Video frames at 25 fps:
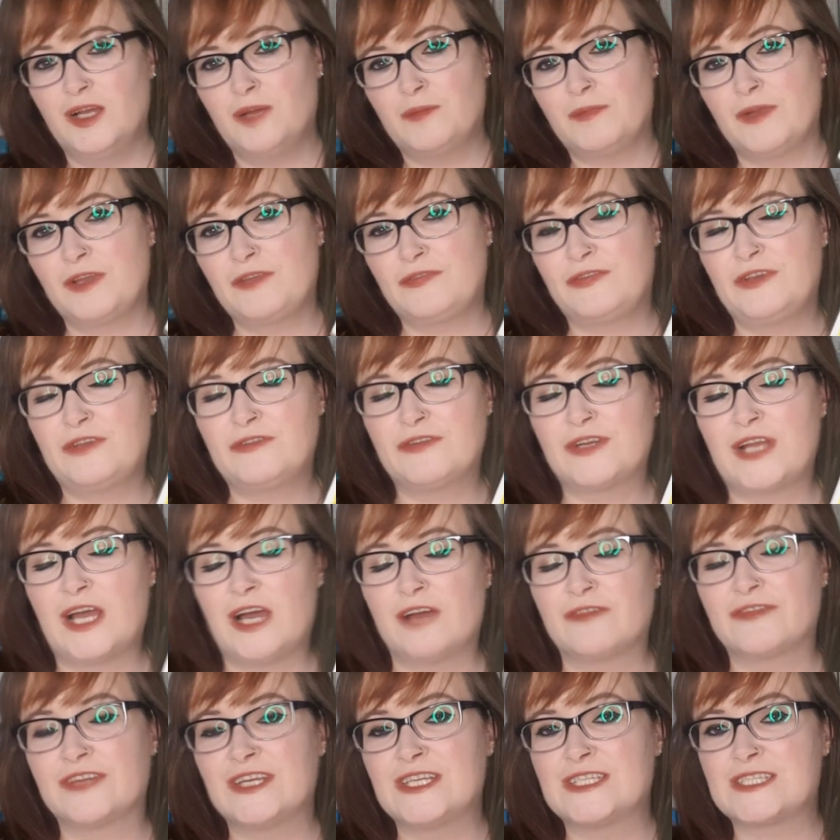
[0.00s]
My favourite
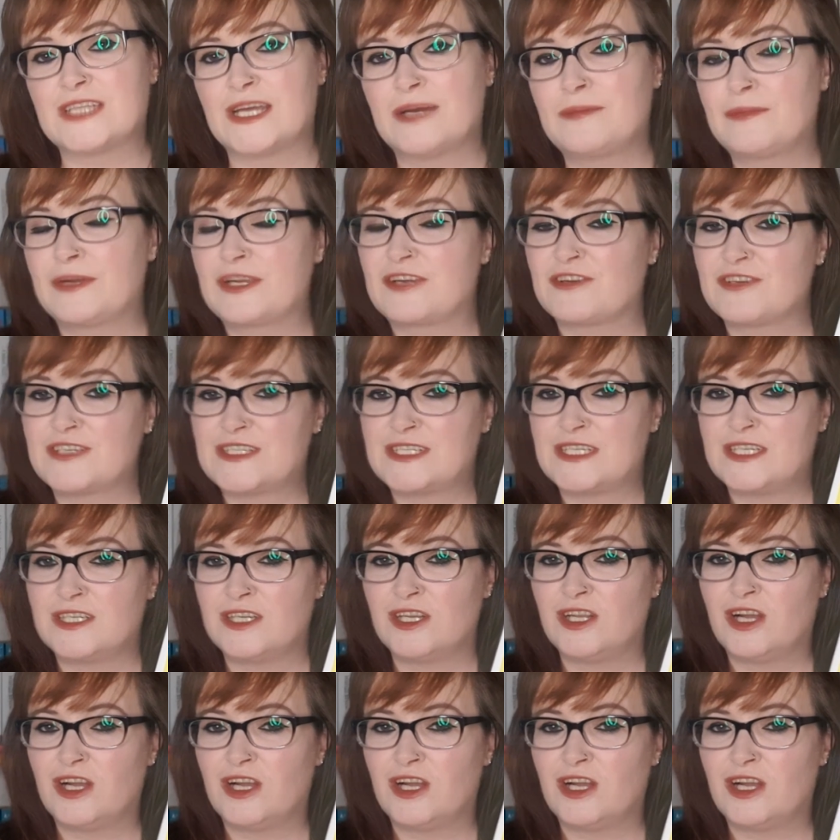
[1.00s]
Half Night Stand by Christina